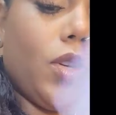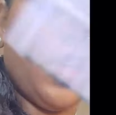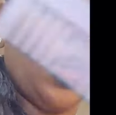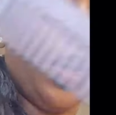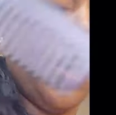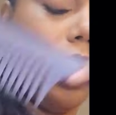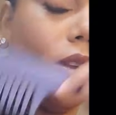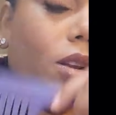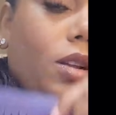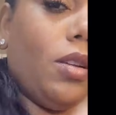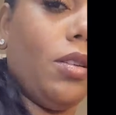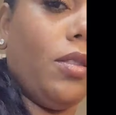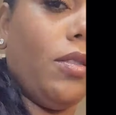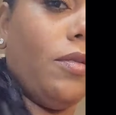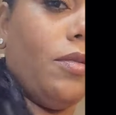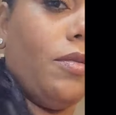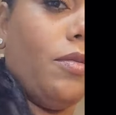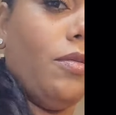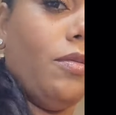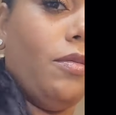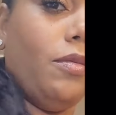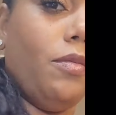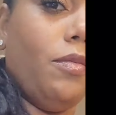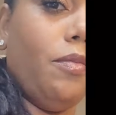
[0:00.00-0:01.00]
kind of
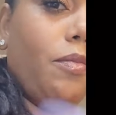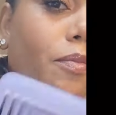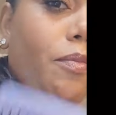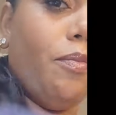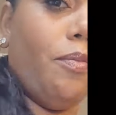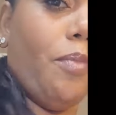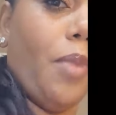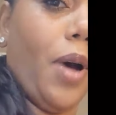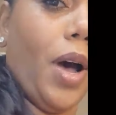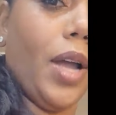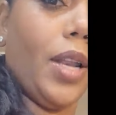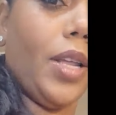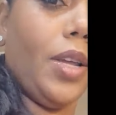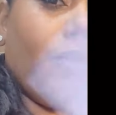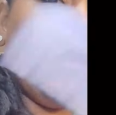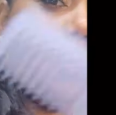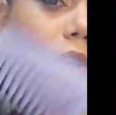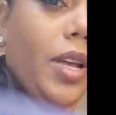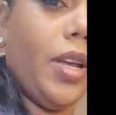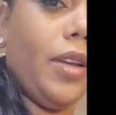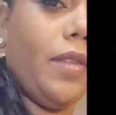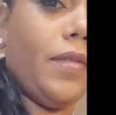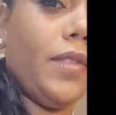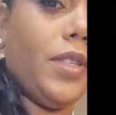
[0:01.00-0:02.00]
body
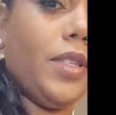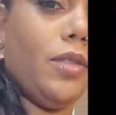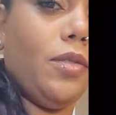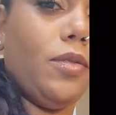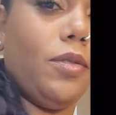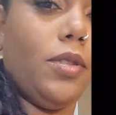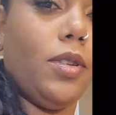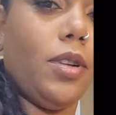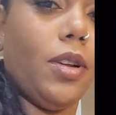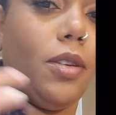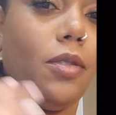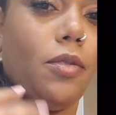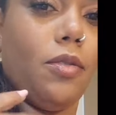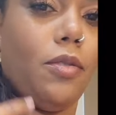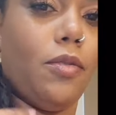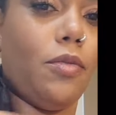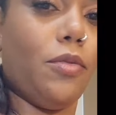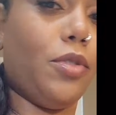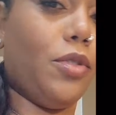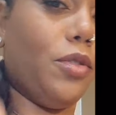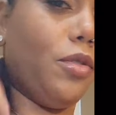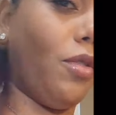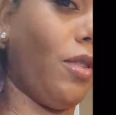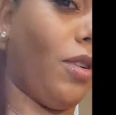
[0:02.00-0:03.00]
wave to it. I don't know
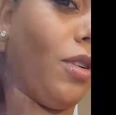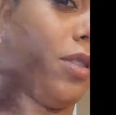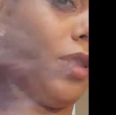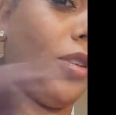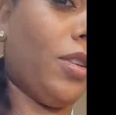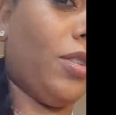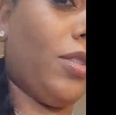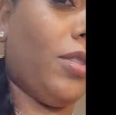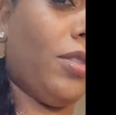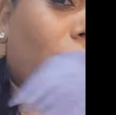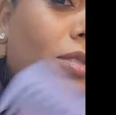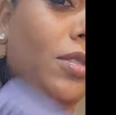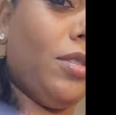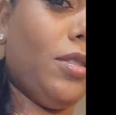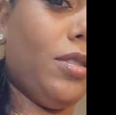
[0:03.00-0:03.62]
what you call it.